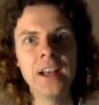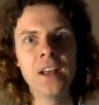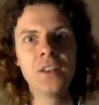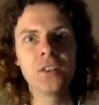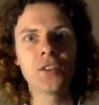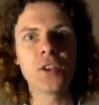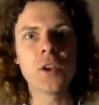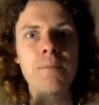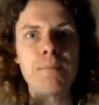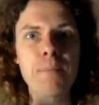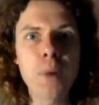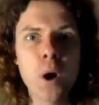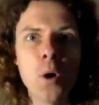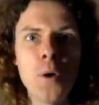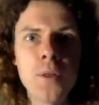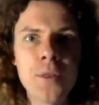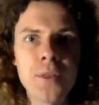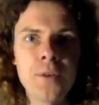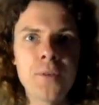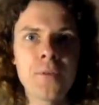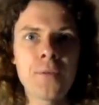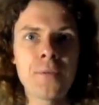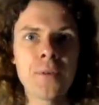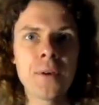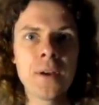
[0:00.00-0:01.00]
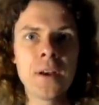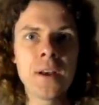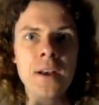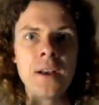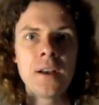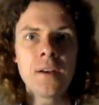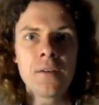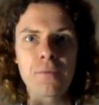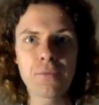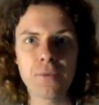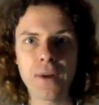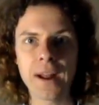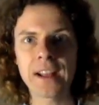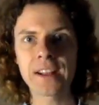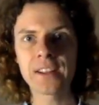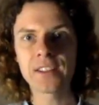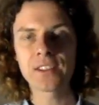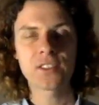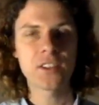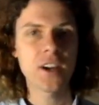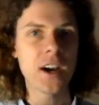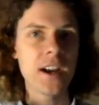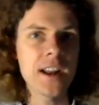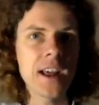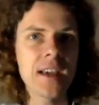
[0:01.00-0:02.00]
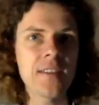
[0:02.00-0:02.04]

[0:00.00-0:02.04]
So both of Frankenstein